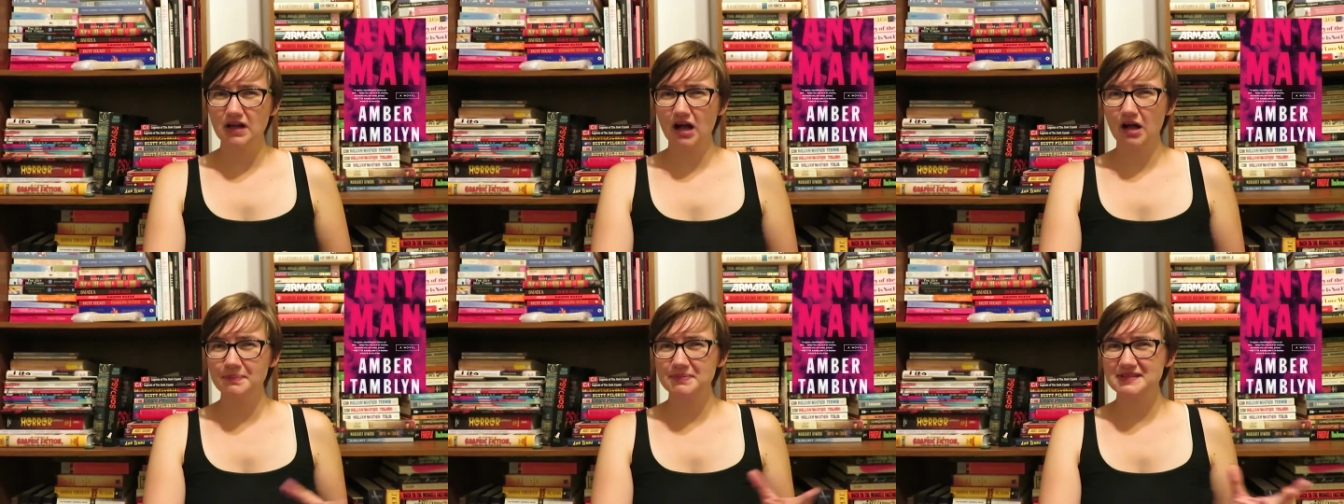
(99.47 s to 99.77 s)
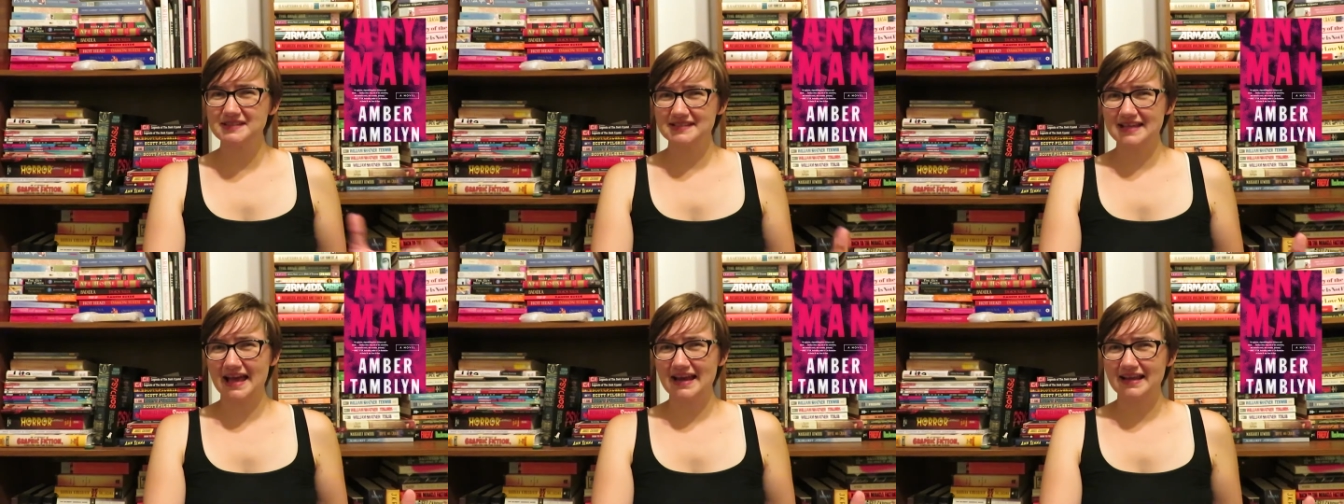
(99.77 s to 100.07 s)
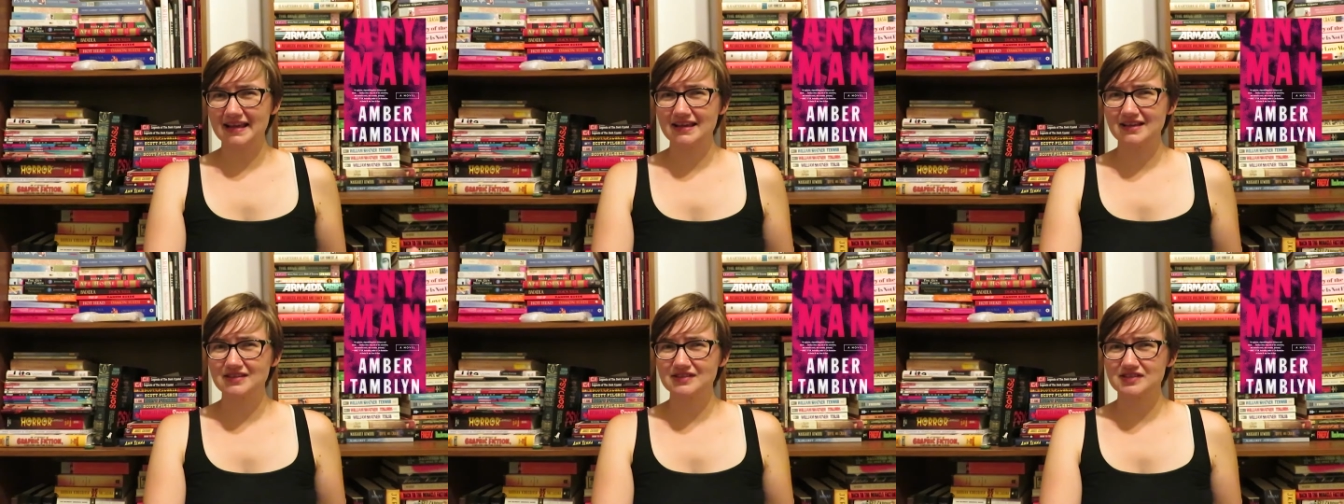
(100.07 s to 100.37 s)

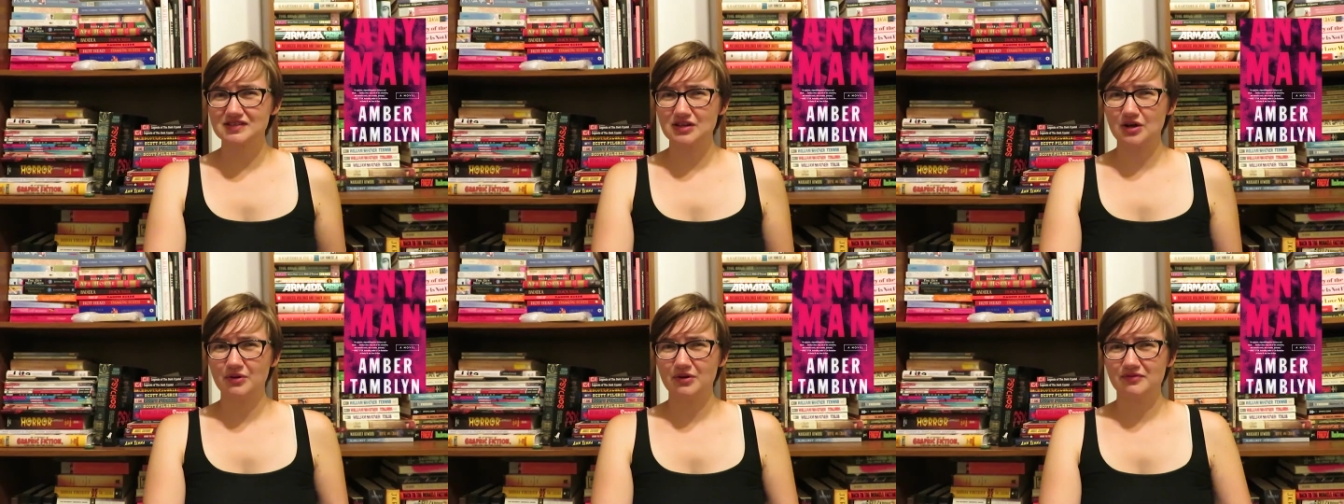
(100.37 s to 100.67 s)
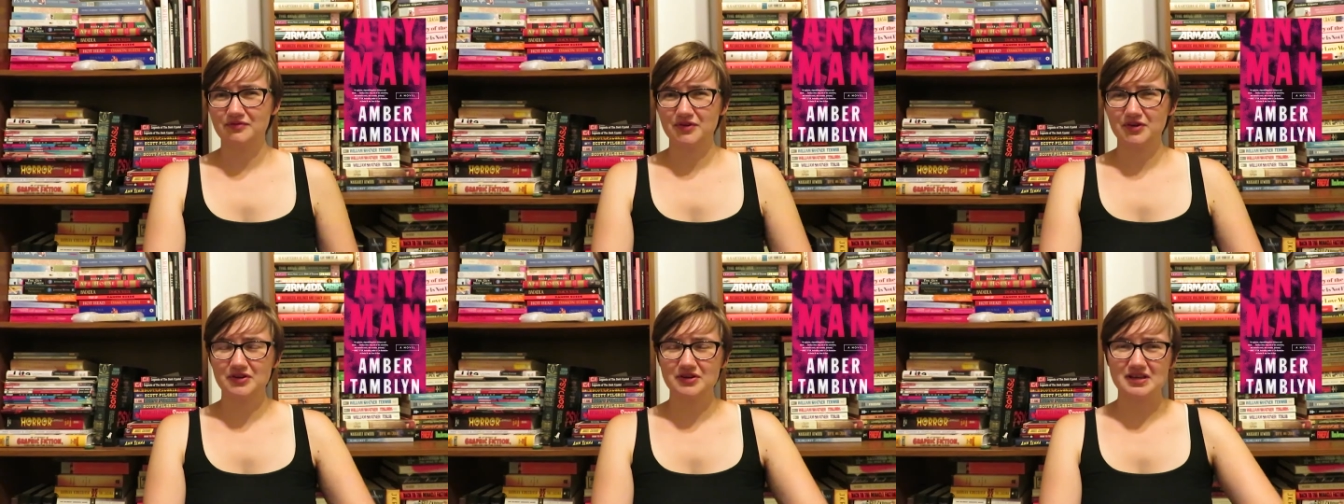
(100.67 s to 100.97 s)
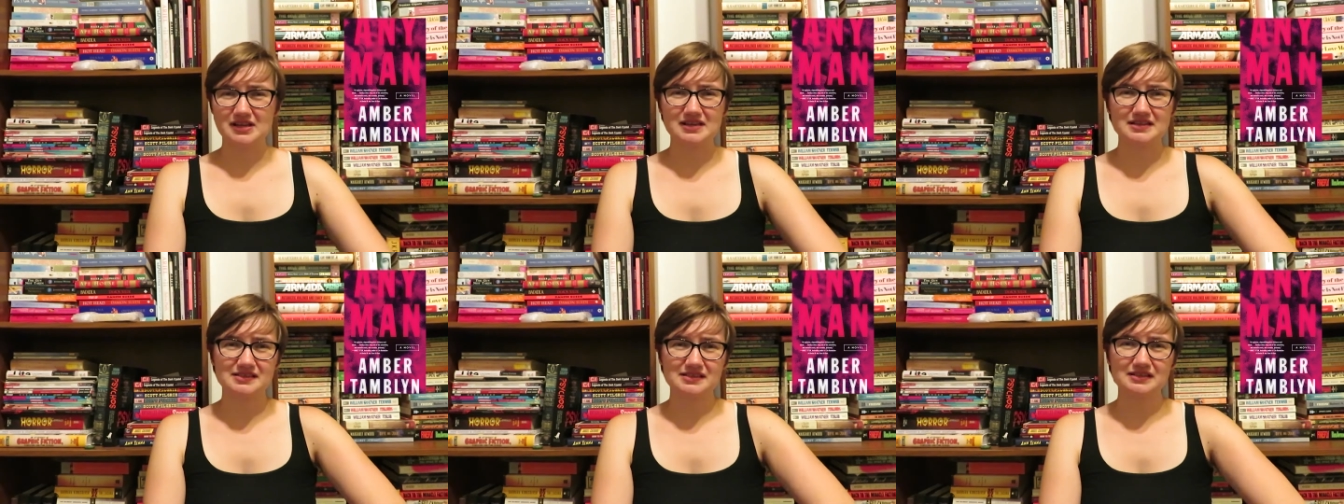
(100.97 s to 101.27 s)
upsetting, so if you're
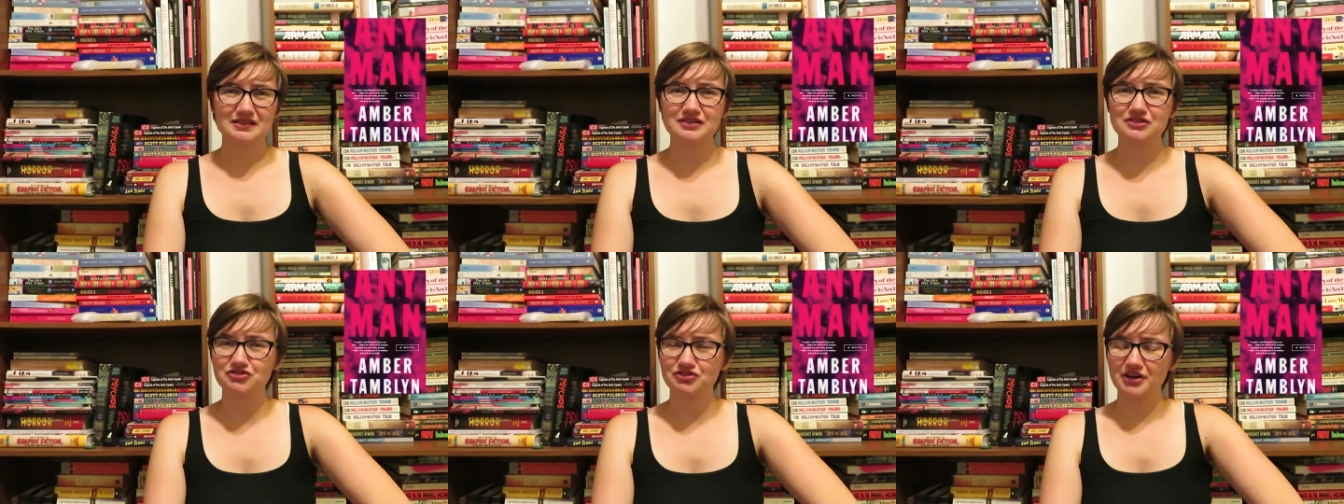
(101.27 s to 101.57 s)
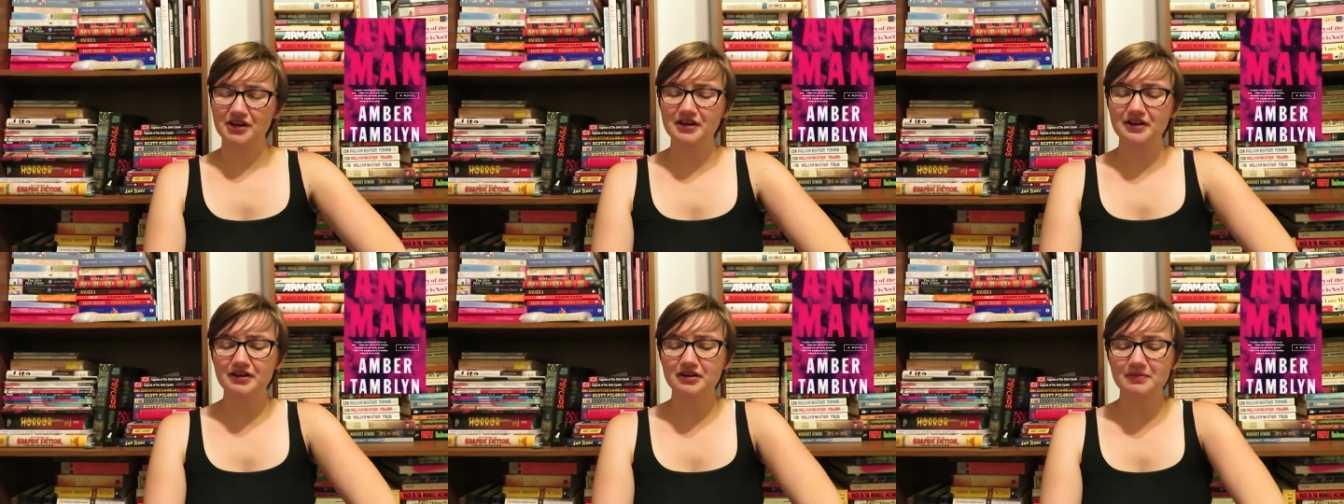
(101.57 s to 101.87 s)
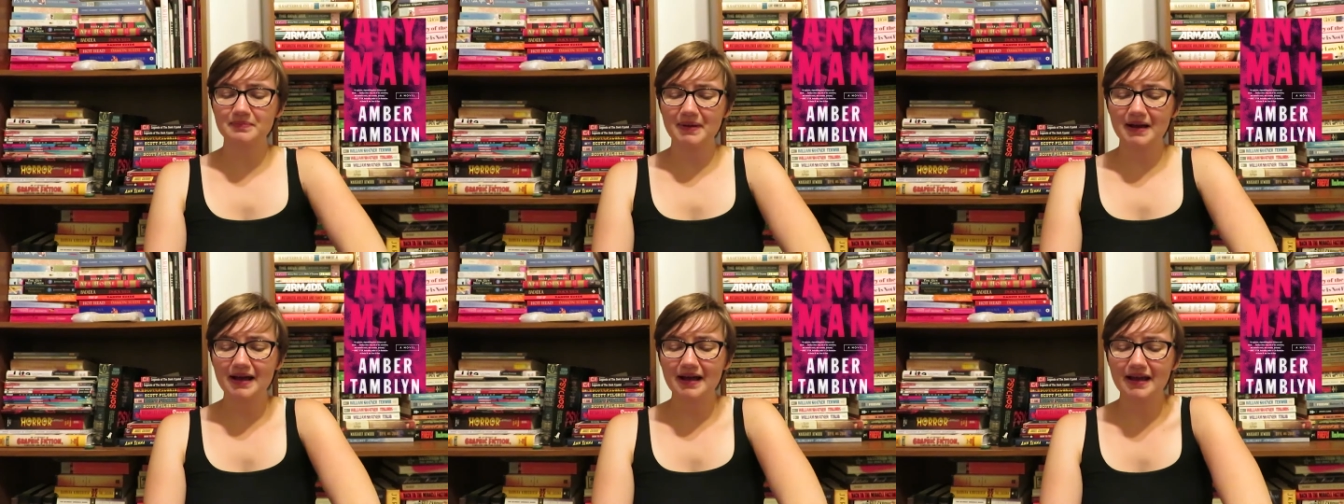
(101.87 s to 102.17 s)
easily
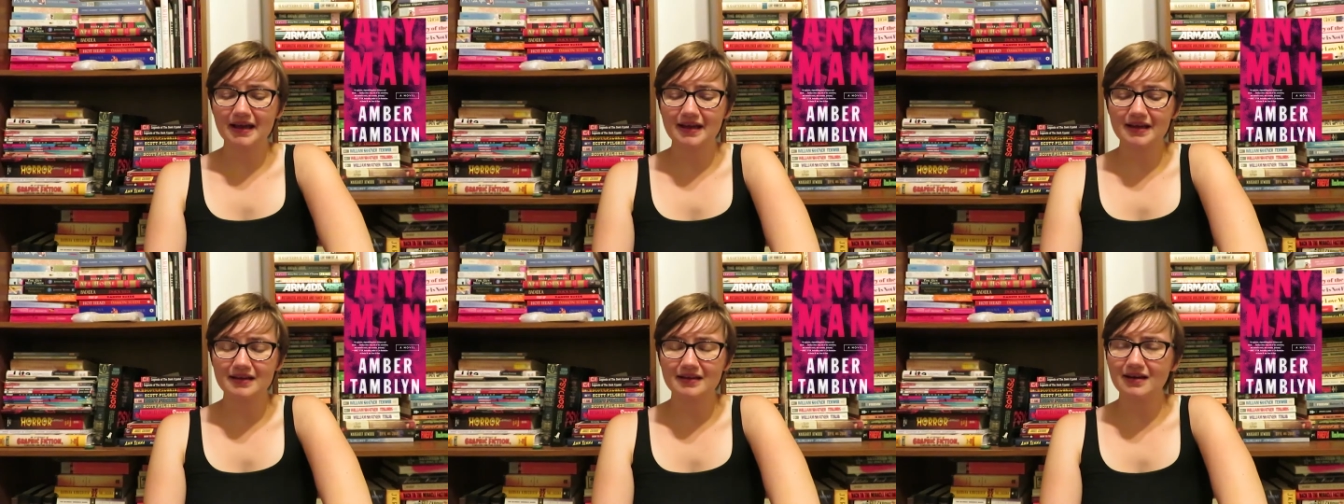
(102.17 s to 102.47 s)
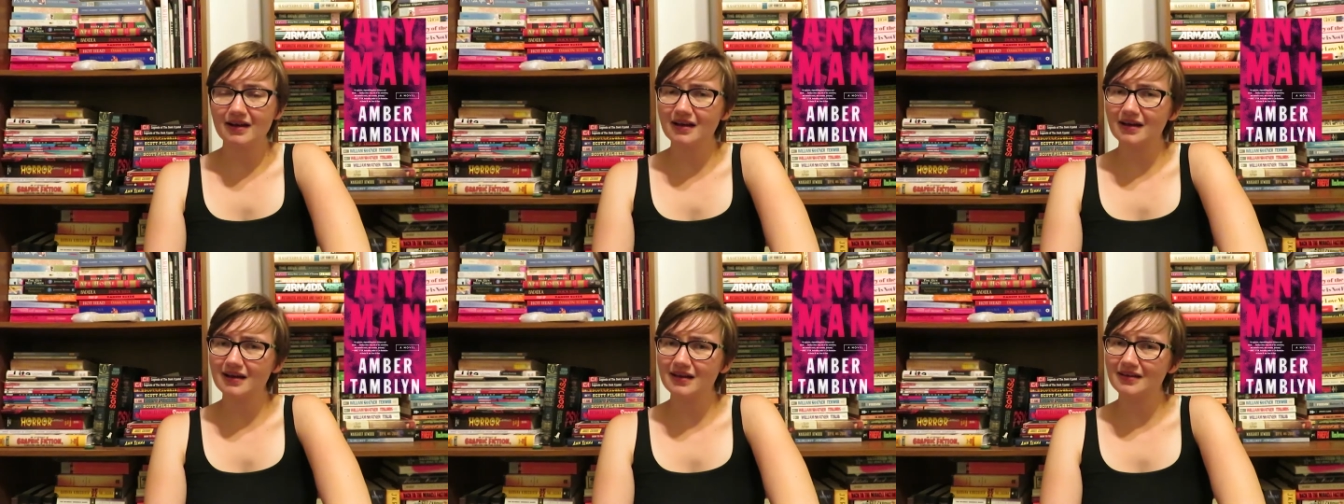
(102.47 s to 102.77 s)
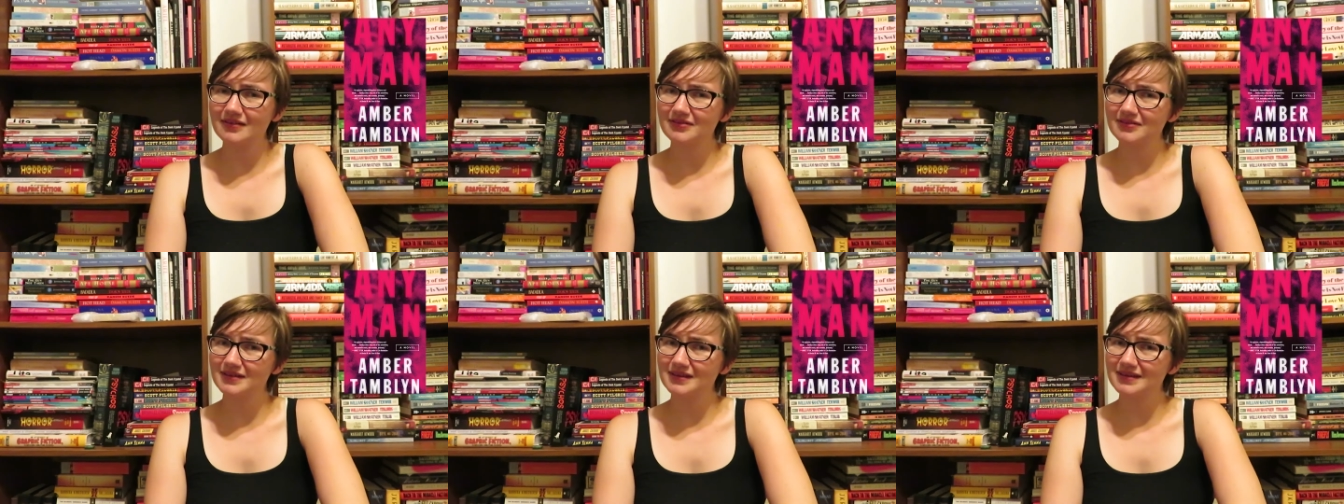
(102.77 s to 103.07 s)
triggered
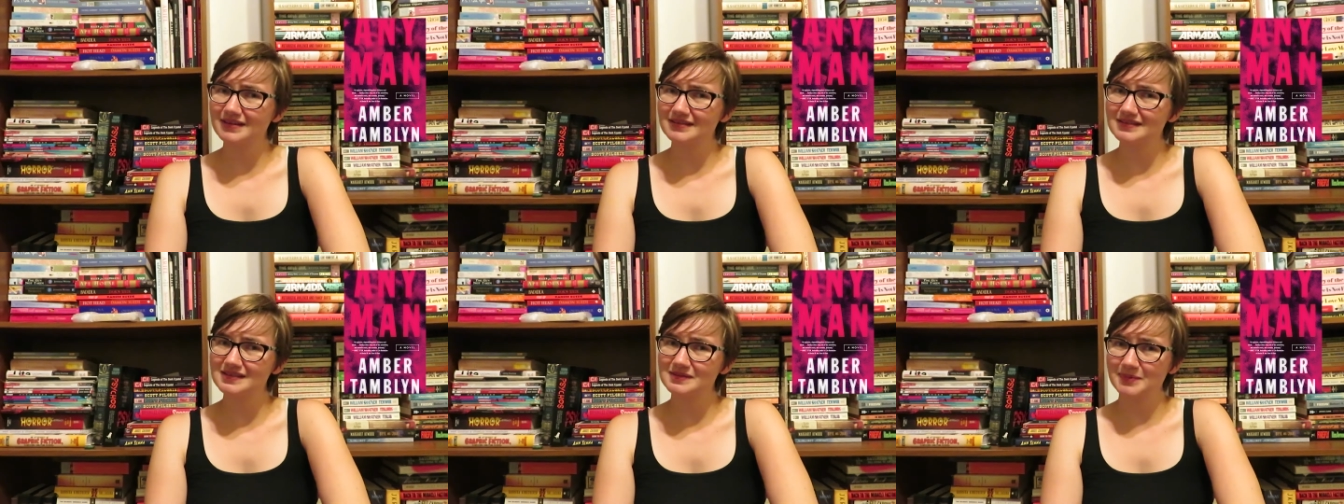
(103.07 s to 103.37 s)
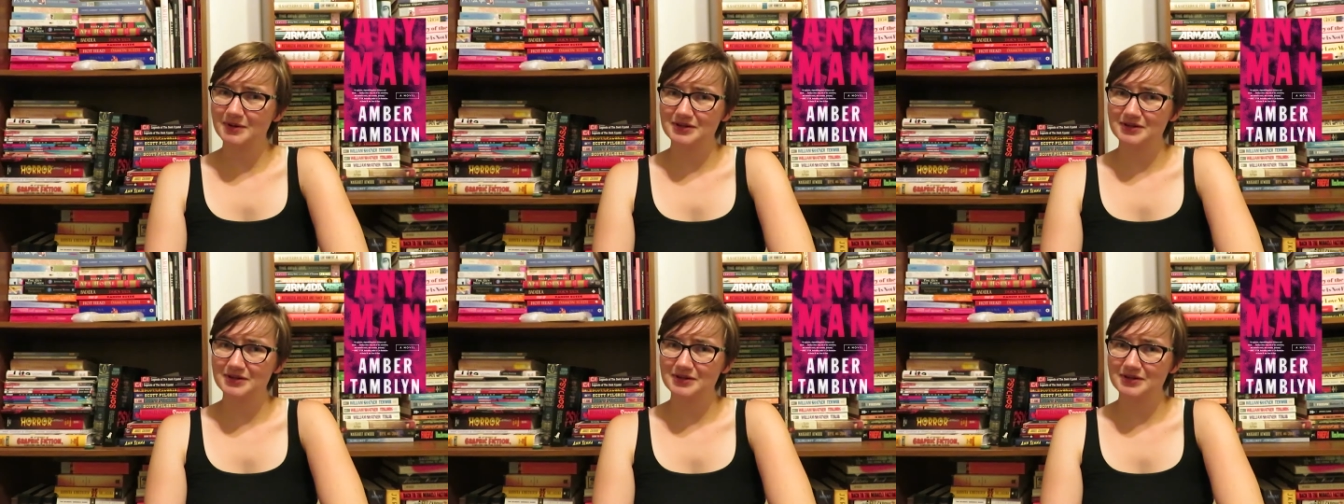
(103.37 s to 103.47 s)
by things,